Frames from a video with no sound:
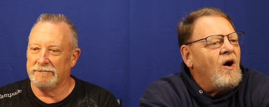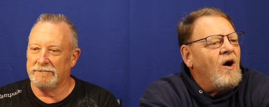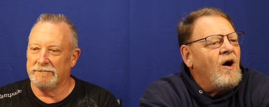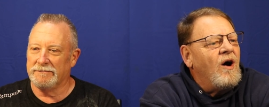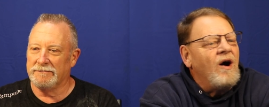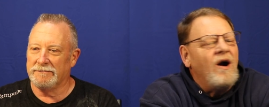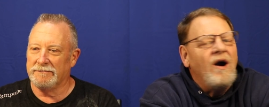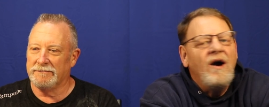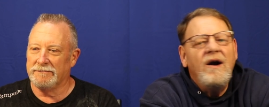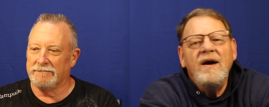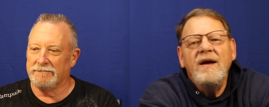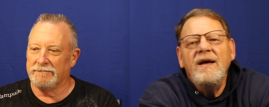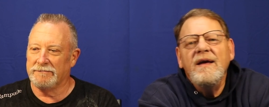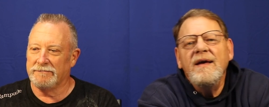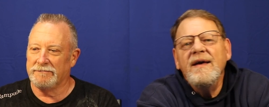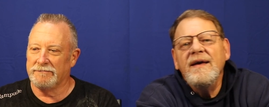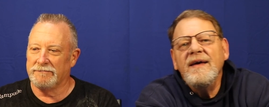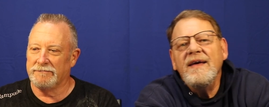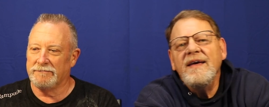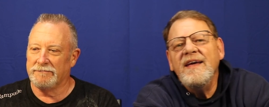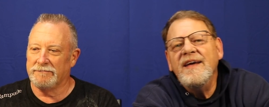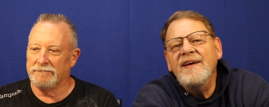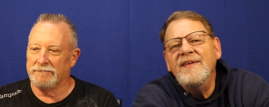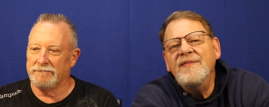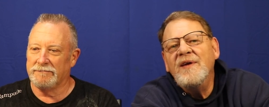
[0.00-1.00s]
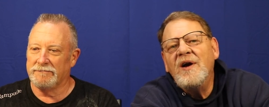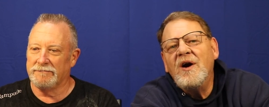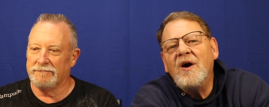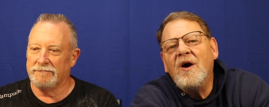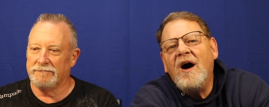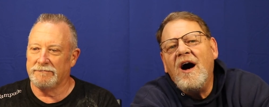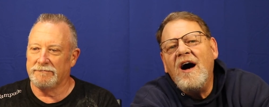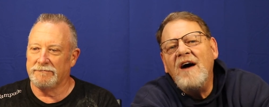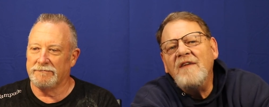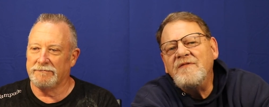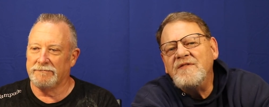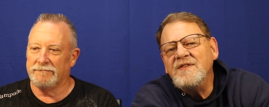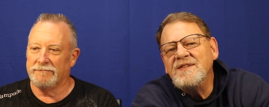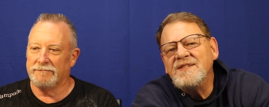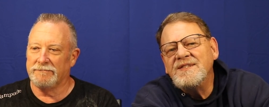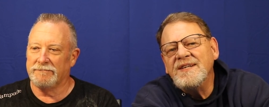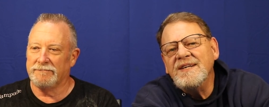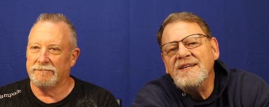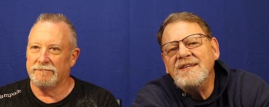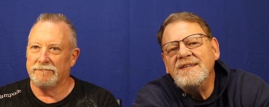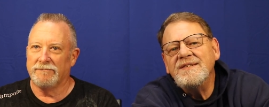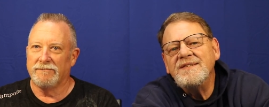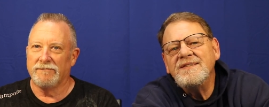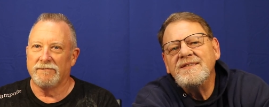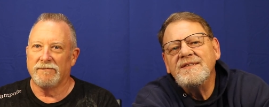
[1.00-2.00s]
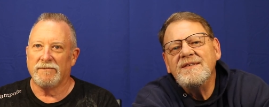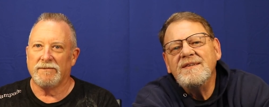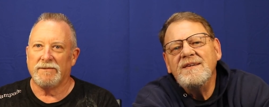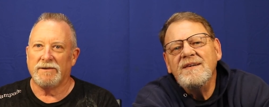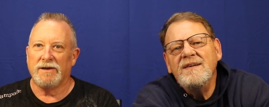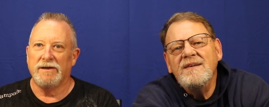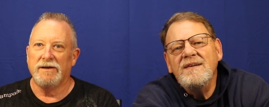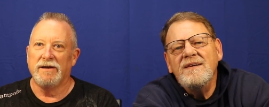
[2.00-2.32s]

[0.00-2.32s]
Speaker 1: are in their offices.